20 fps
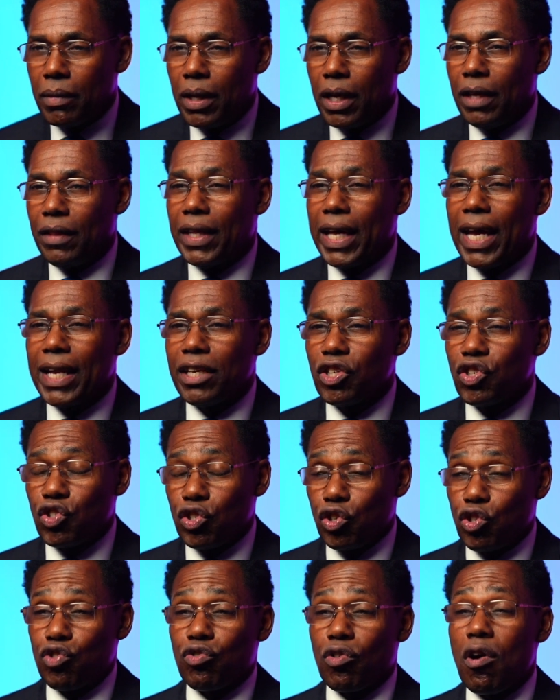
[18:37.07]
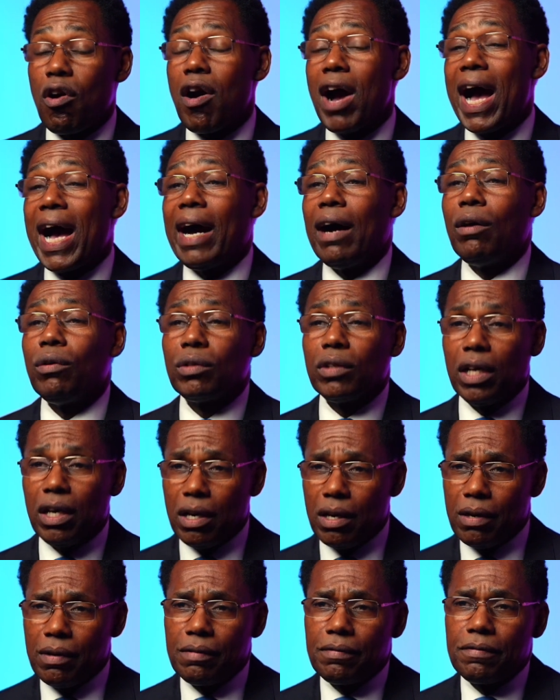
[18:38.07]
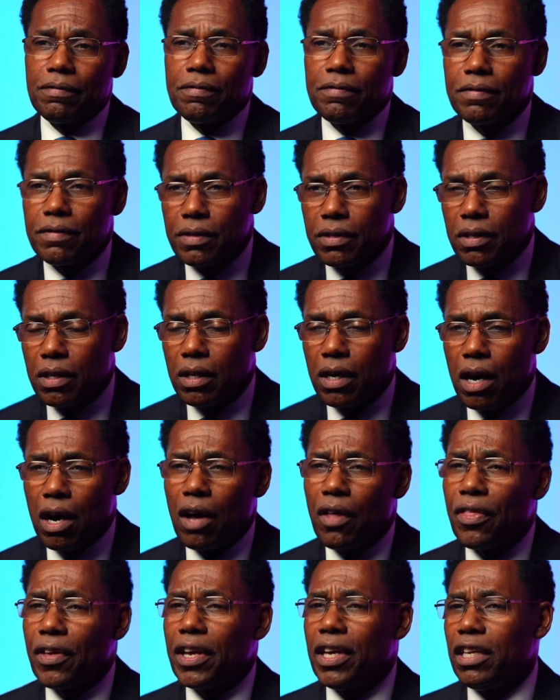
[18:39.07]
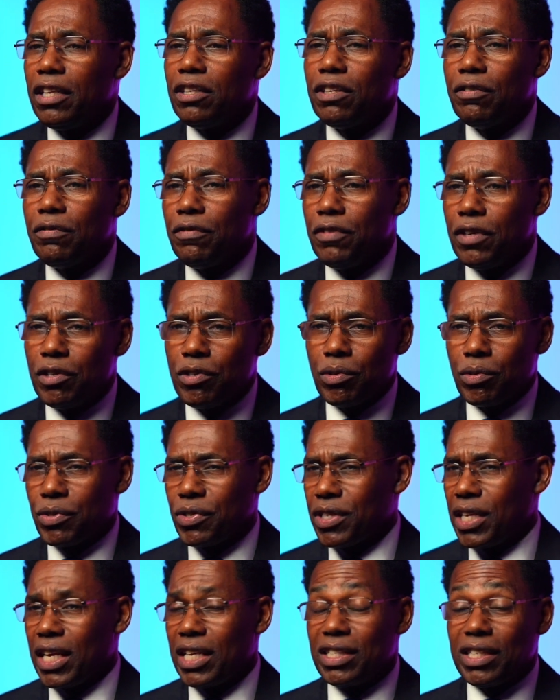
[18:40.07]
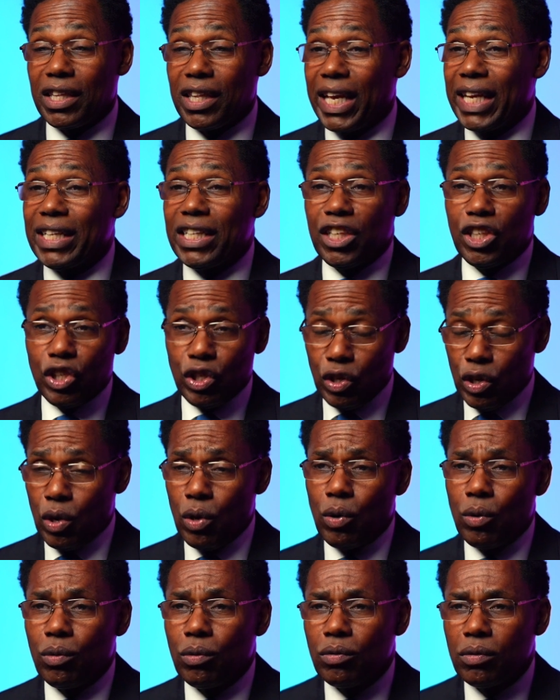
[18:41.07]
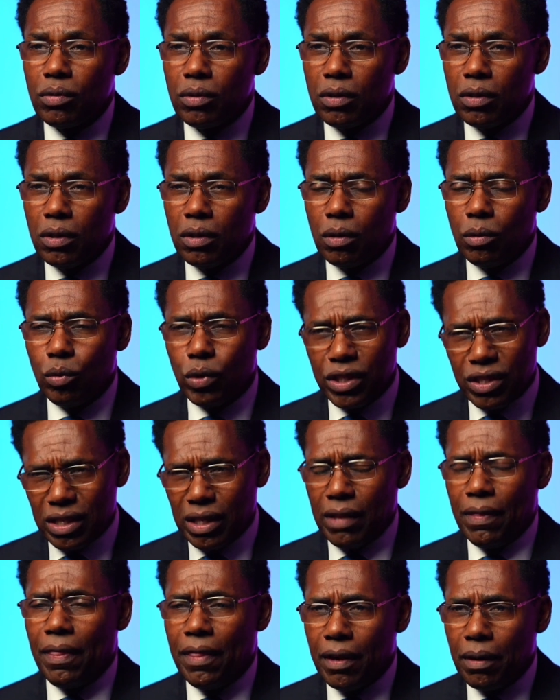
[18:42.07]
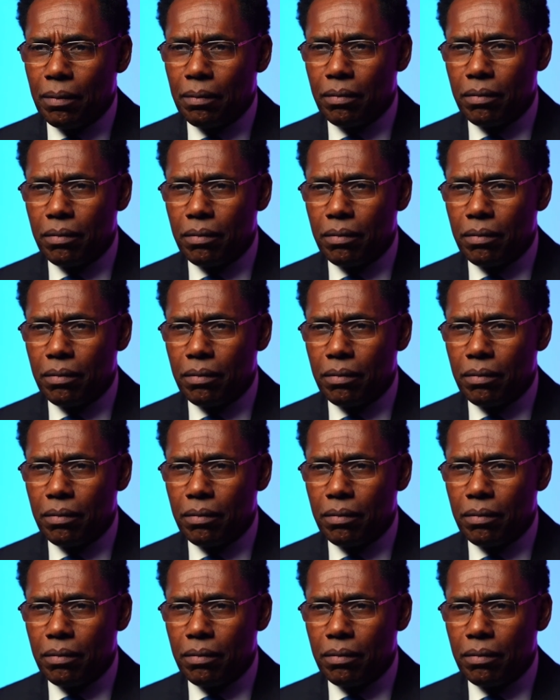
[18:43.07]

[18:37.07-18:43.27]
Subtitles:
and that is to draw out of other individuals things that they didn't know was in them.